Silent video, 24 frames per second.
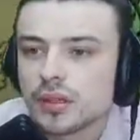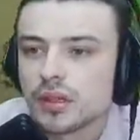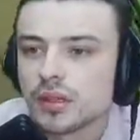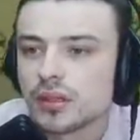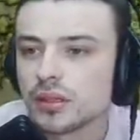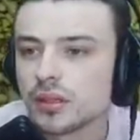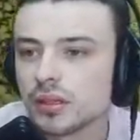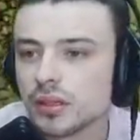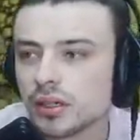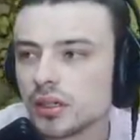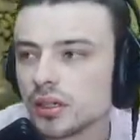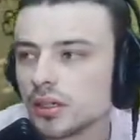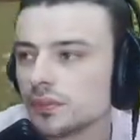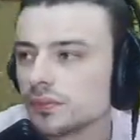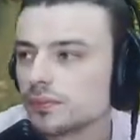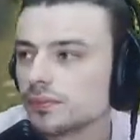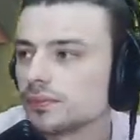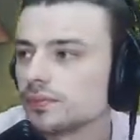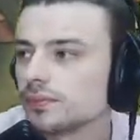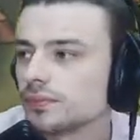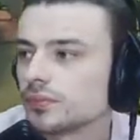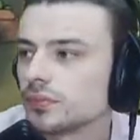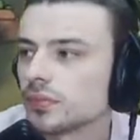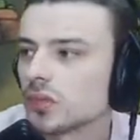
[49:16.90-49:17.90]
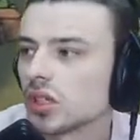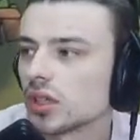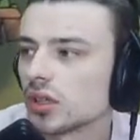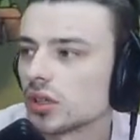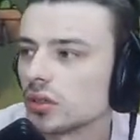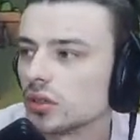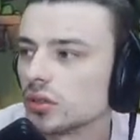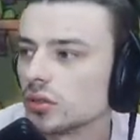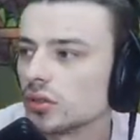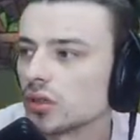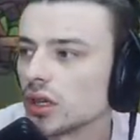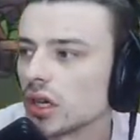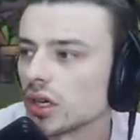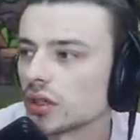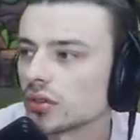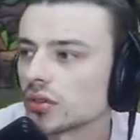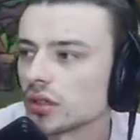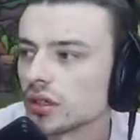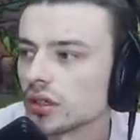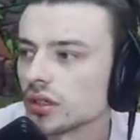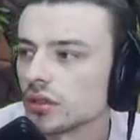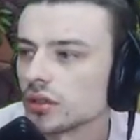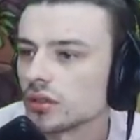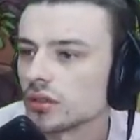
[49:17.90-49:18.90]
Um, declare new
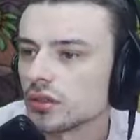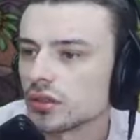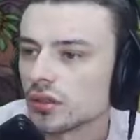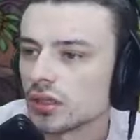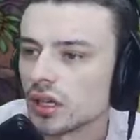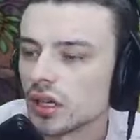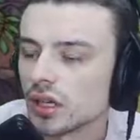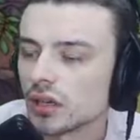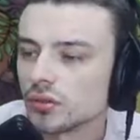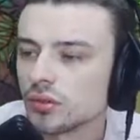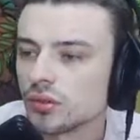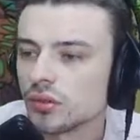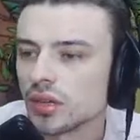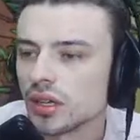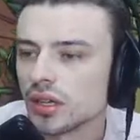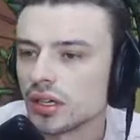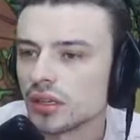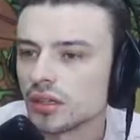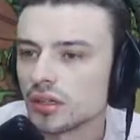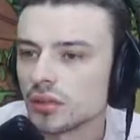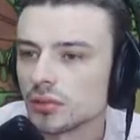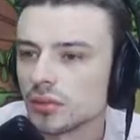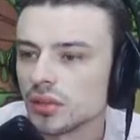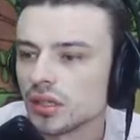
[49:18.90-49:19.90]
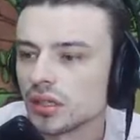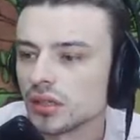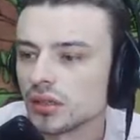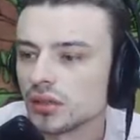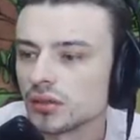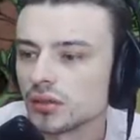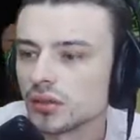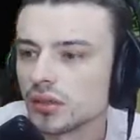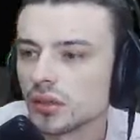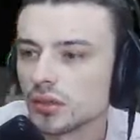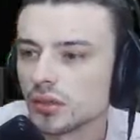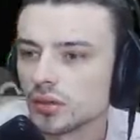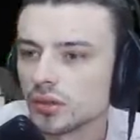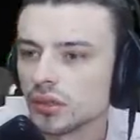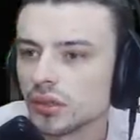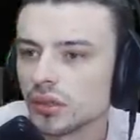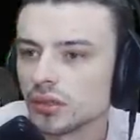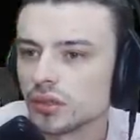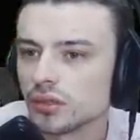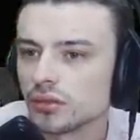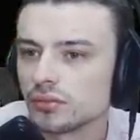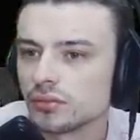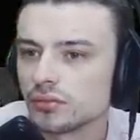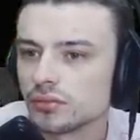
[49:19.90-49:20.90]
doctrine. Yeah, I'll do that here in a minute. Hold
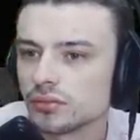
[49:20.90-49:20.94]
on.